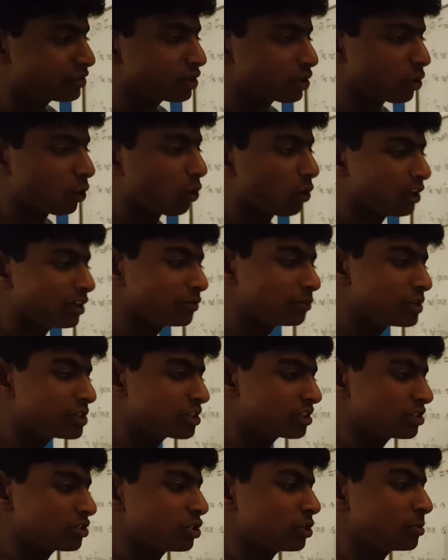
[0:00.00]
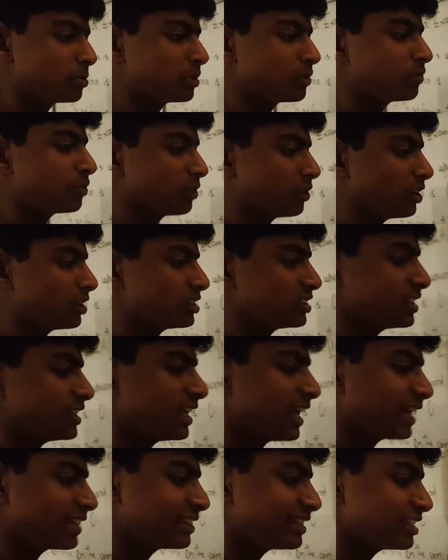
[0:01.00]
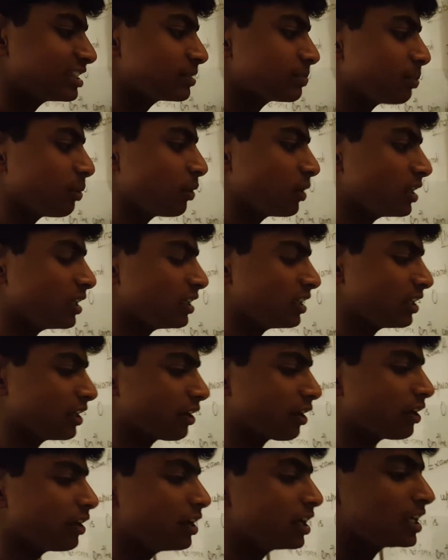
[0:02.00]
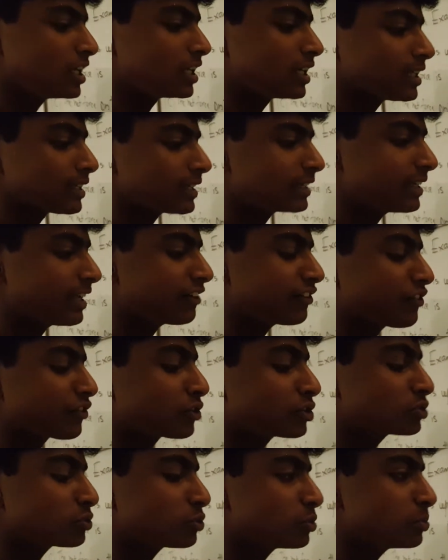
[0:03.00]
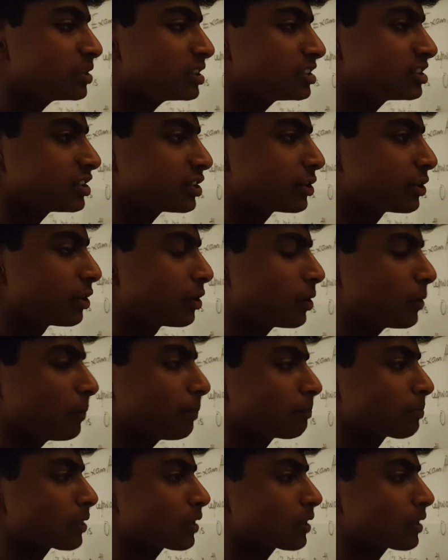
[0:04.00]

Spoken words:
the coin reaches terminal velocity at this point here, the net force will be 0,